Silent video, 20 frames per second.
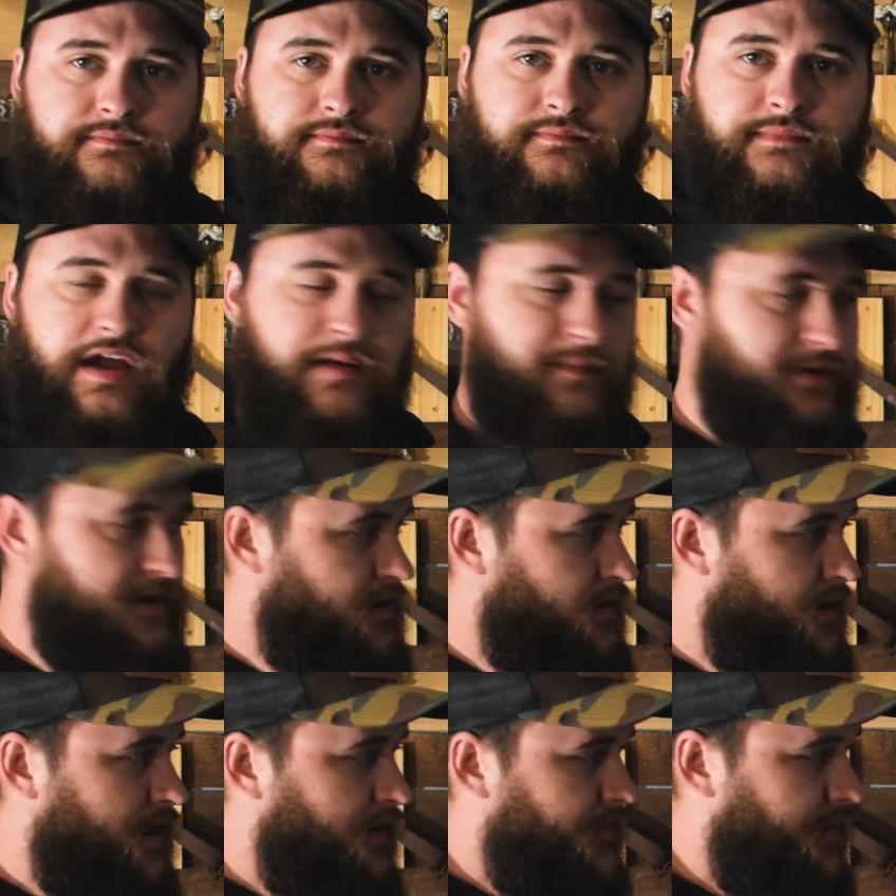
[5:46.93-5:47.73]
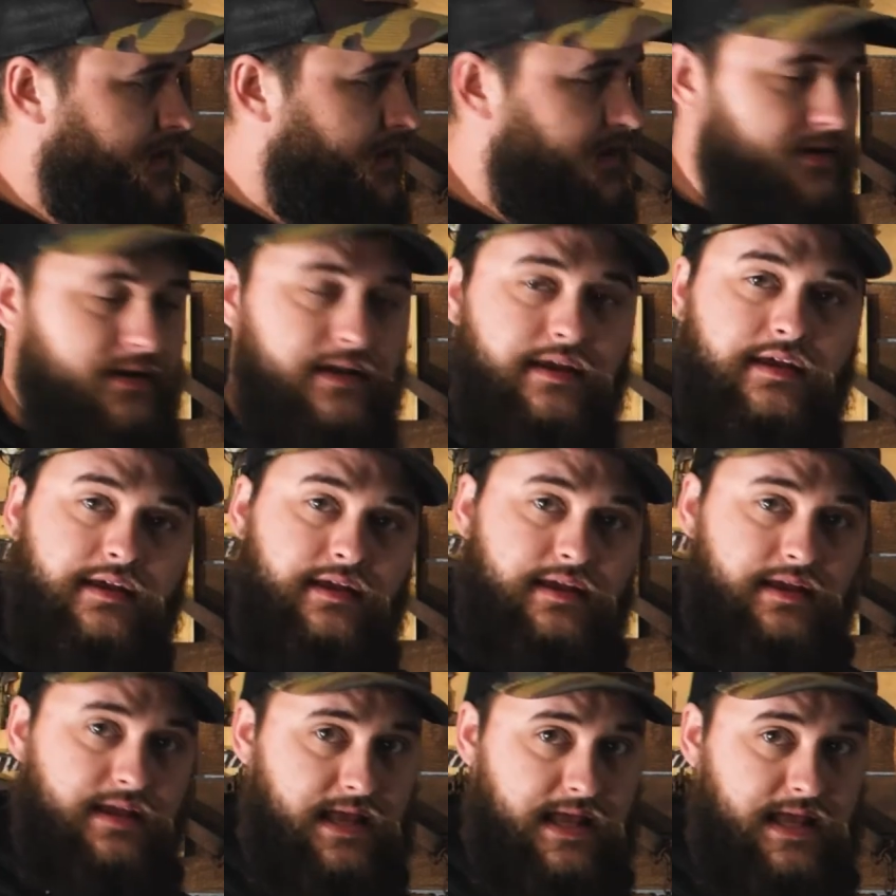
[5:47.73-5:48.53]
Now I'm going to go out there,
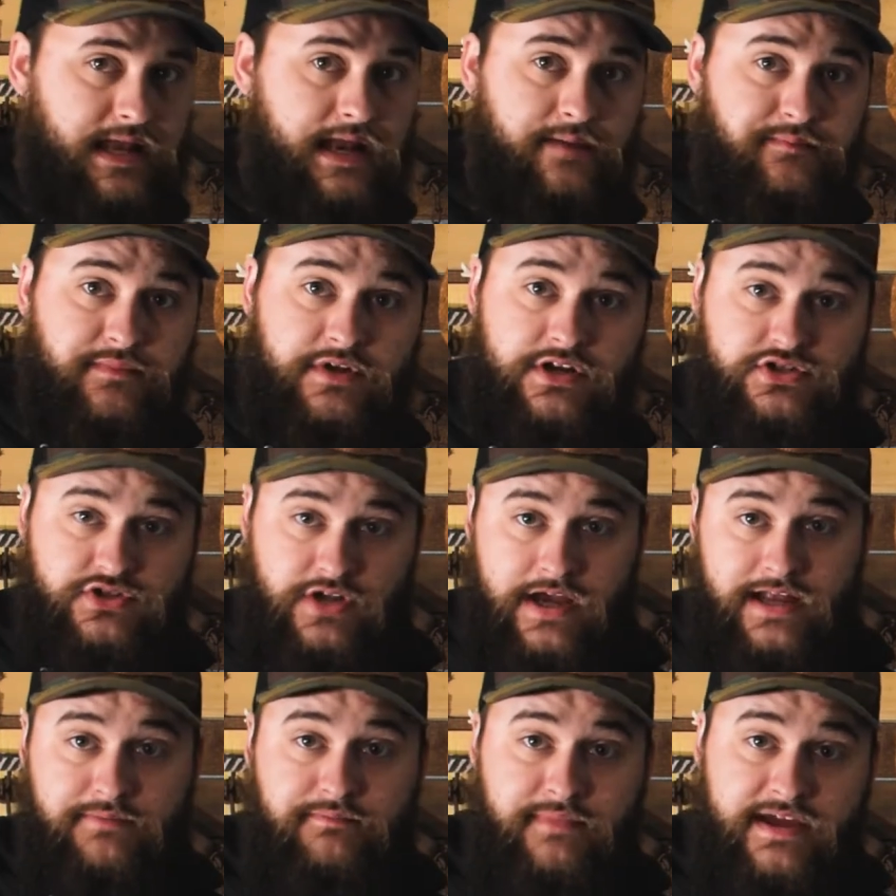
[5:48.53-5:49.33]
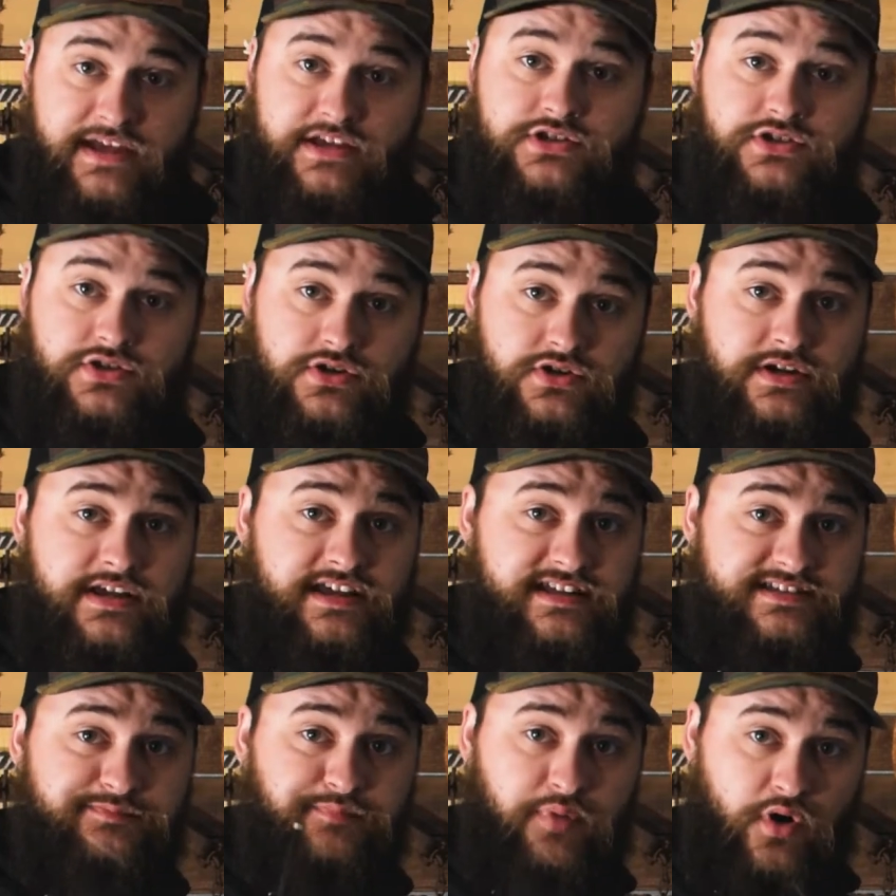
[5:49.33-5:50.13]
and I'm going to try to make sure
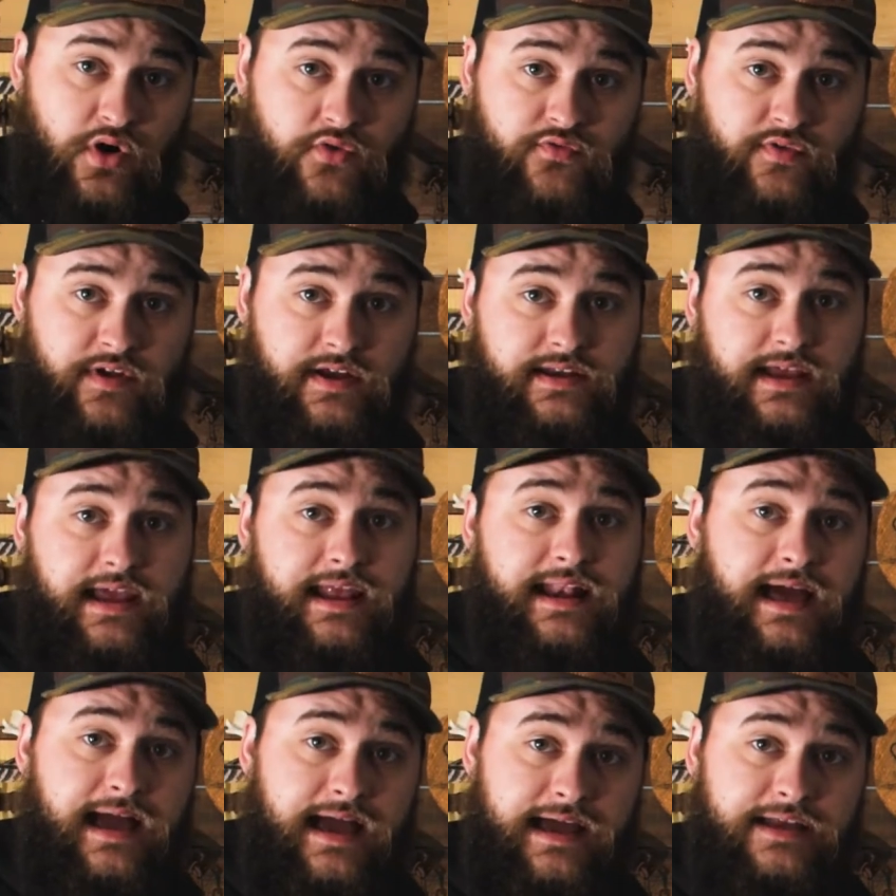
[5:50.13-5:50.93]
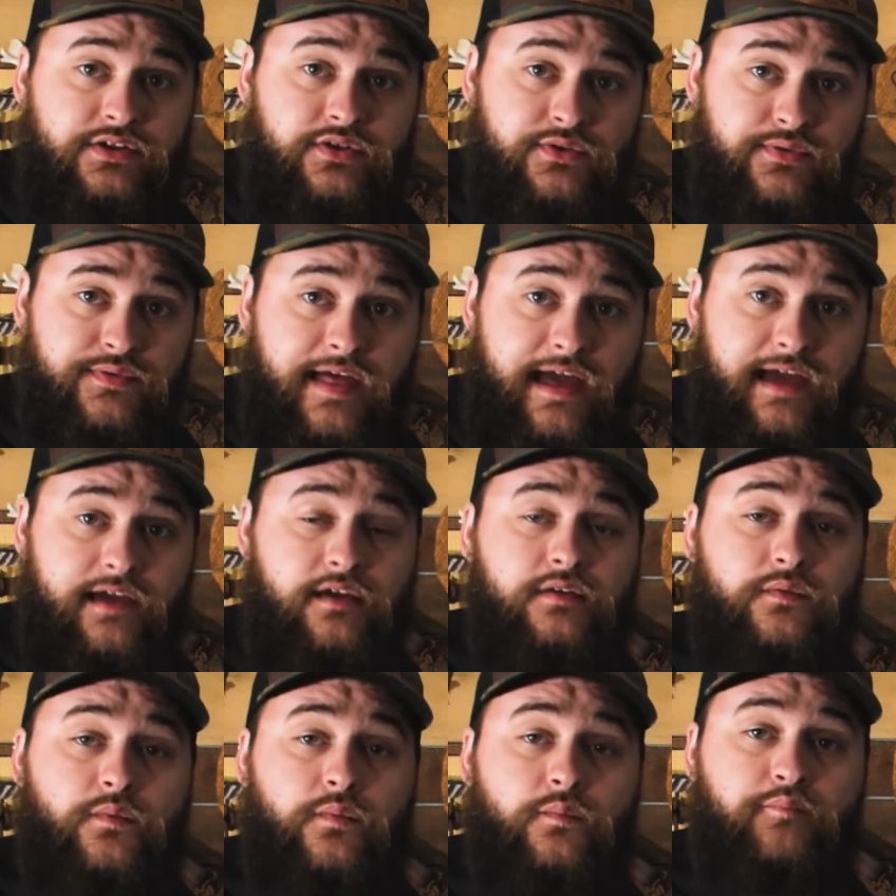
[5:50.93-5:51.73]
it's perfect, and I do
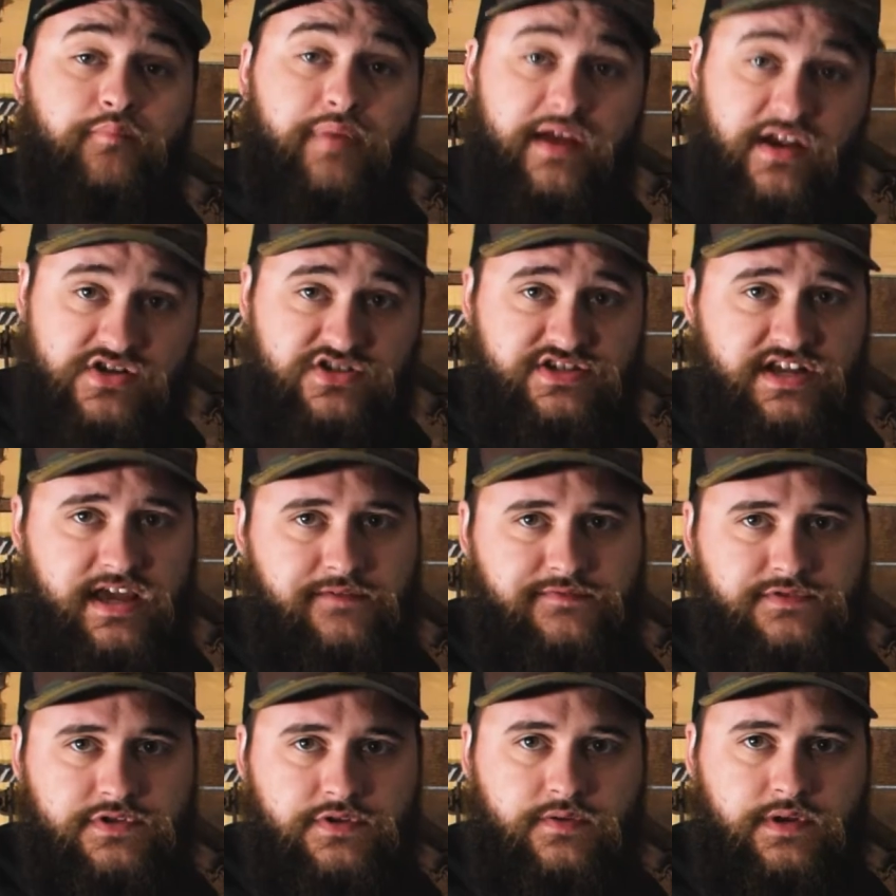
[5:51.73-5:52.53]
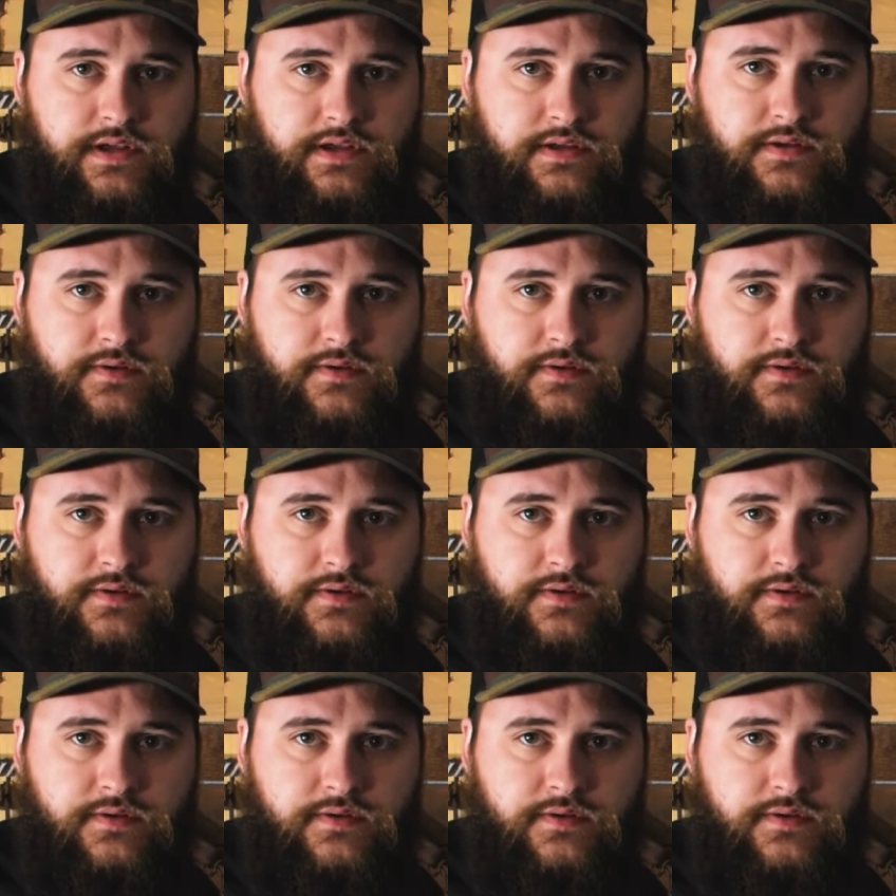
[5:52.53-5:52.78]
that bear shaft tuning.